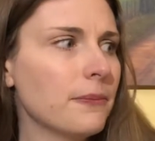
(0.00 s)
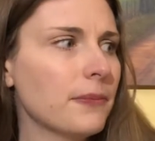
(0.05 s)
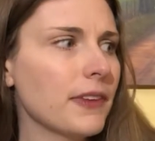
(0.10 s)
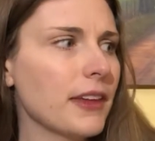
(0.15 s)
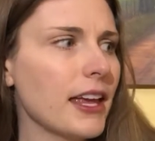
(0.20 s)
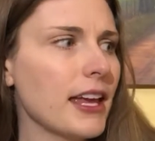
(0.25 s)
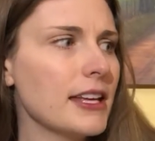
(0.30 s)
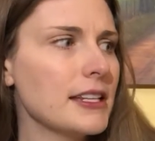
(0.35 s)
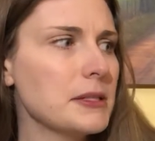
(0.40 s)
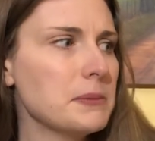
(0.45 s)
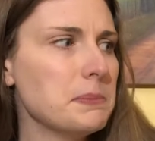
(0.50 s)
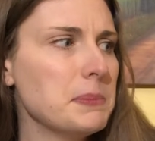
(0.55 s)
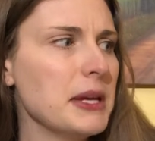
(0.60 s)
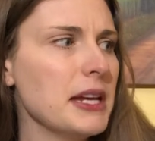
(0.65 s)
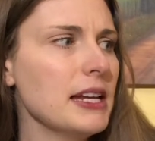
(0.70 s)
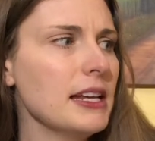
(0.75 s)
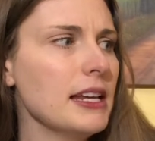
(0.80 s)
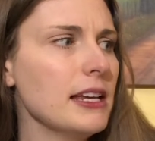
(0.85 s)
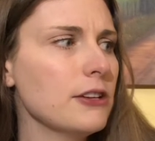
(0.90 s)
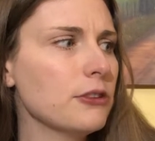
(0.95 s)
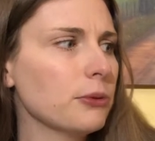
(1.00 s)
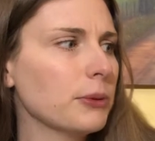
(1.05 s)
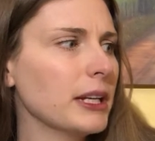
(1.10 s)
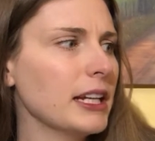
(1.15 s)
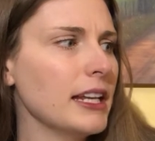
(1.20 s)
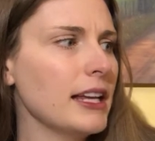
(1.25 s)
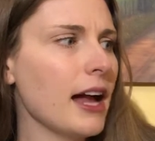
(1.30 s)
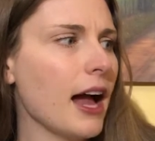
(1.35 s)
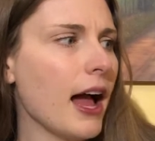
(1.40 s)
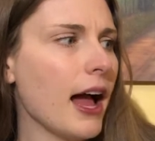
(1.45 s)
His beady,
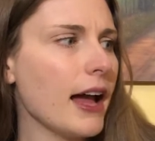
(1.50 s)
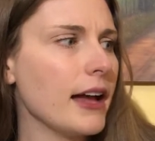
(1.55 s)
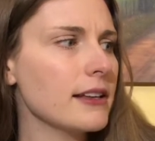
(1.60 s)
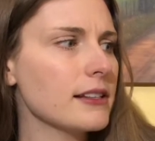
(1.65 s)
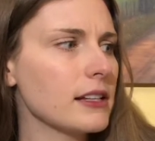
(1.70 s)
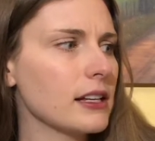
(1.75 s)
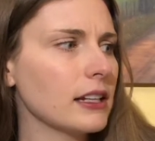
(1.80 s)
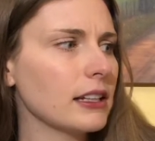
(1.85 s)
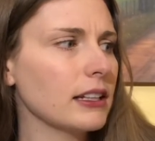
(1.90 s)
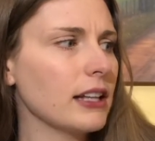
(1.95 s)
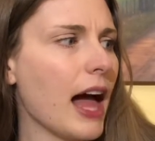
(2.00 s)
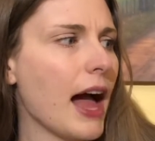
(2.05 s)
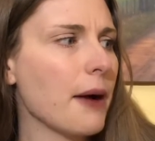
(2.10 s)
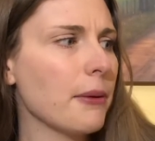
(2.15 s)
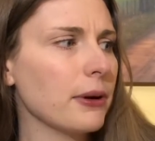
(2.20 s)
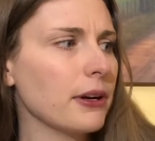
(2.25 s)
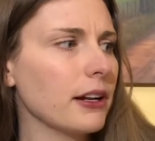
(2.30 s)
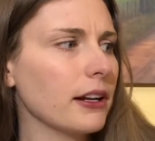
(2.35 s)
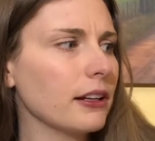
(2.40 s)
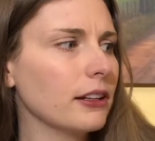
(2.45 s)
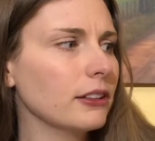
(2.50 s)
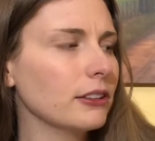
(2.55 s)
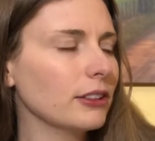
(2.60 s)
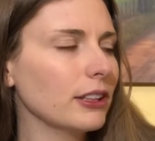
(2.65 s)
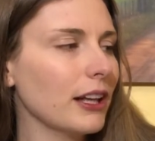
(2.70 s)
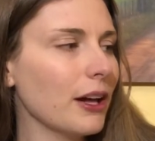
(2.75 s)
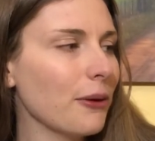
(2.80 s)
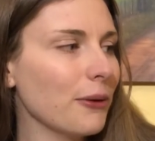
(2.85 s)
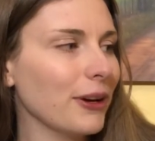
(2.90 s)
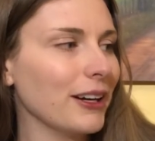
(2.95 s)
greedy eyes
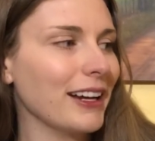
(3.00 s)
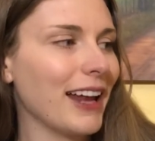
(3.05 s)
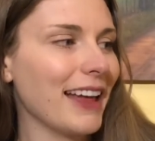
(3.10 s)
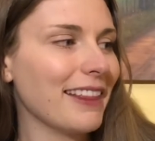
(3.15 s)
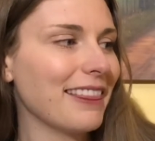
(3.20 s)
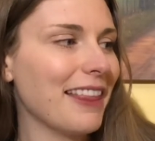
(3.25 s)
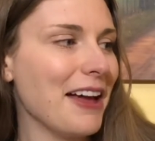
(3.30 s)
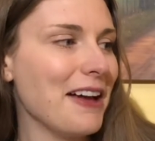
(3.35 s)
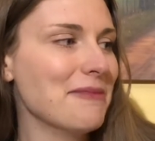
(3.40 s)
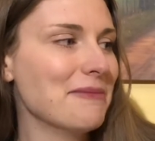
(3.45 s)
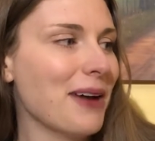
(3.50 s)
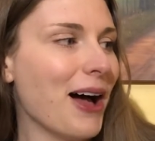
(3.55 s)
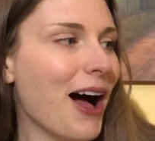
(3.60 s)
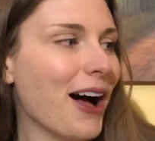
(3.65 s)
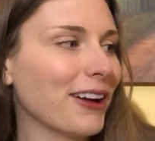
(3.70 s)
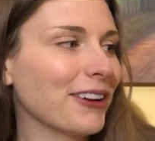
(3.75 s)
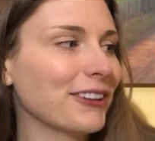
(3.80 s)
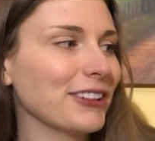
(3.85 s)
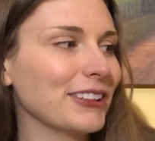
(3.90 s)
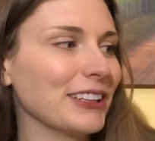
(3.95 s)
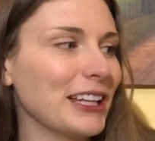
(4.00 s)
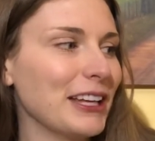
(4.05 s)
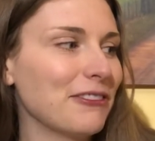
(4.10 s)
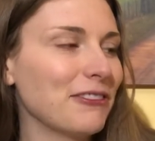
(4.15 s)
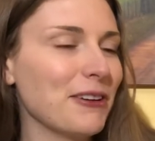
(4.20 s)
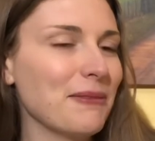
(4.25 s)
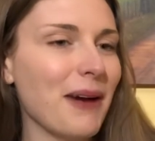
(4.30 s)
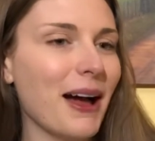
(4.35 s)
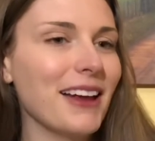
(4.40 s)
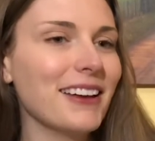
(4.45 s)
glowered at them hungrily
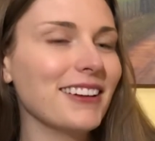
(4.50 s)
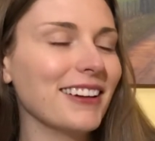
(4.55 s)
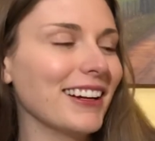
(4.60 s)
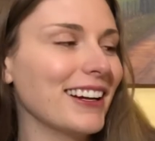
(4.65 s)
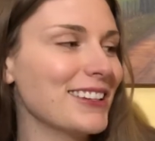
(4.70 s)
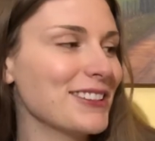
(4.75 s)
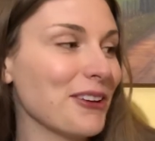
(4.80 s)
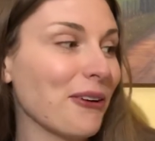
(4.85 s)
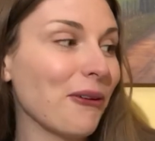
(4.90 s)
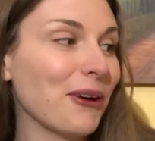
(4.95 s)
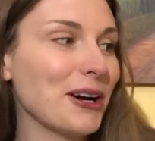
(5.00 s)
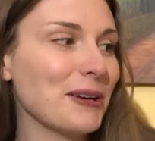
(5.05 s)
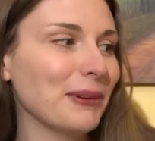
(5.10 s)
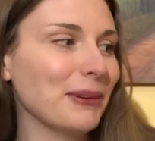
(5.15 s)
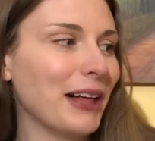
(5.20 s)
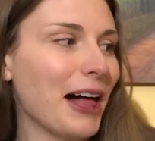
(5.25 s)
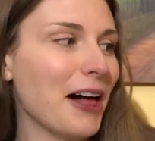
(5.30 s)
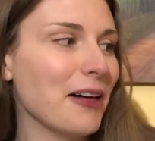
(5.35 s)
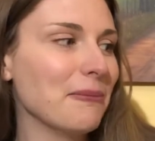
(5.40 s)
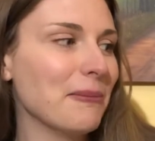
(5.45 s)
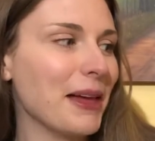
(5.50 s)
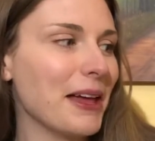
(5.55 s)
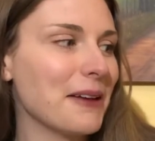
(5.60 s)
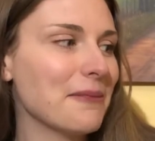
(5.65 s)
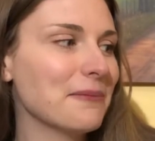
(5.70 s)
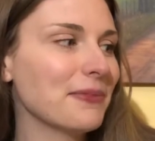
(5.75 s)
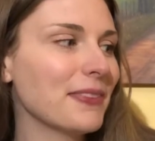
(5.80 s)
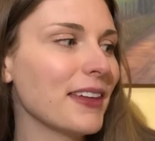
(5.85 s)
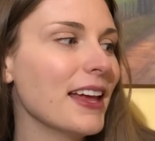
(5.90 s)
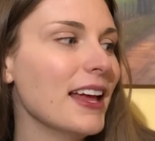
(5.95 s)
from under his horrible helmet,
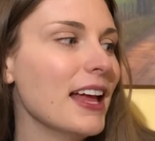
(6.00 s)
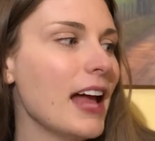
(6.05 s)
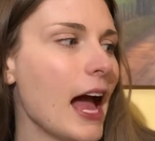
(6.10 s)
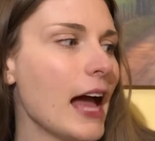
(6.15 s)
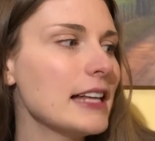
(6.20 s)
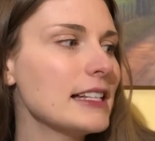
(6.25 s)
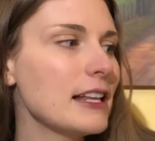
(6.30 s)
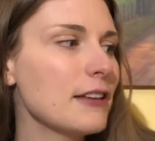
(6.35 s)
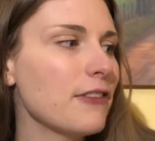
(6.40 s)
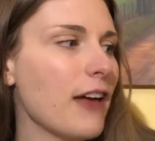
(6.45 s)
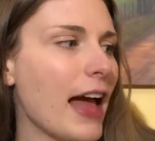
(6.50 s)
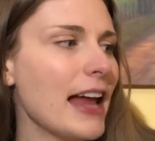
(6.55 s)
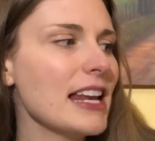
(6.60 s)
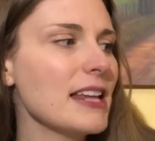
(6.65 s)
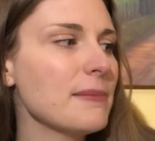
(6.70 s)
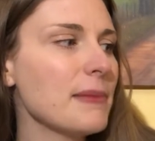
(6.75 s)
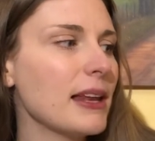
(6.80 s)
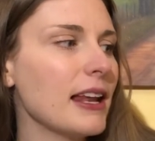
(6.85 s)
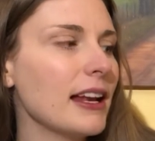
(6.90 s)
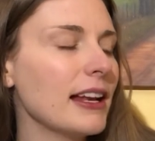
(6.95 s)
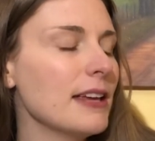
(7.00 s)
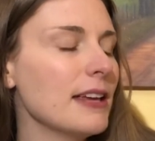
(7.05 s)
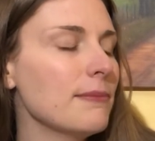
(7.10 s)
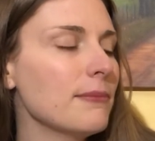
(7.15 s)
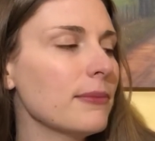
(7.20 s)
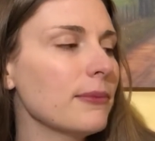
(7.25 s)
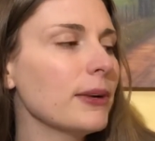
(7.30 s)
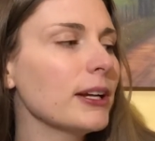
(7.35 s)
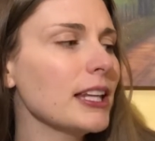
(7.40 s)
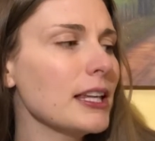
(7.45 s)
as if any minute
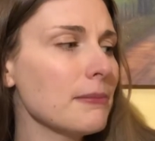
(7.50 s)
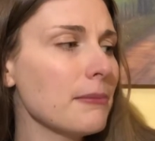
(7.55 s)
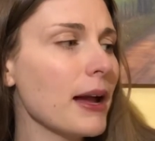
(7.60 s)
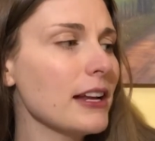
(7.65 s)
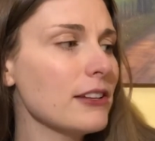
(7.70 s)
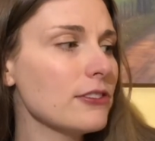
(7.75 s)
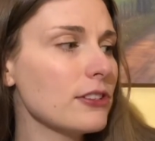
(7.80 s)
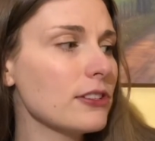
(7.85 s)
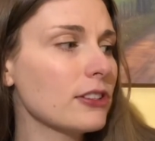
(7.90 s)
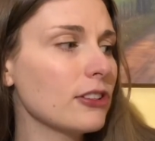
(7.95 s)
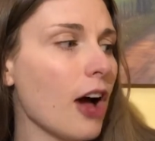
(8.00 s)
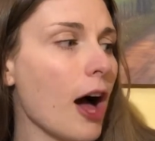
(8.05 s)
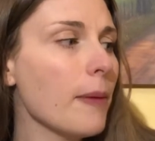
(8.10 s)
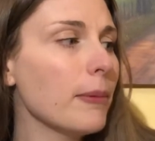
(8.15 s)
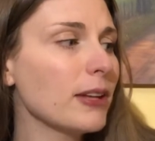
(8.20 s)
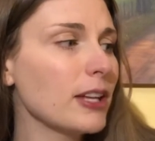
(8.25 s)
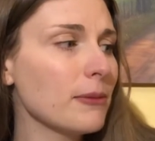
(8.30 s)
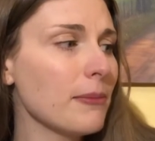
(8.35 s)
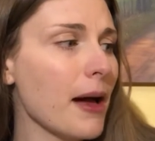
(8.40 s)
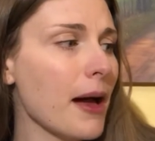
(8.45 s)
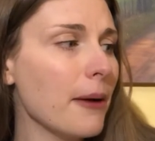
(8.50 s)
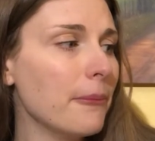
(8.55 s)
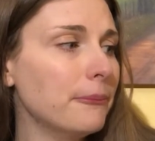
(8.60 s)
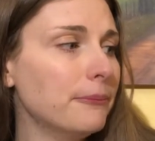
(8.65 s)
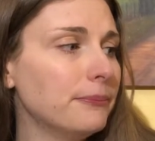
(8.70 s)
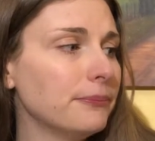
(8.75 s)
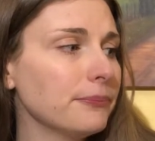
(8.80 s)
he really might just gobble them up.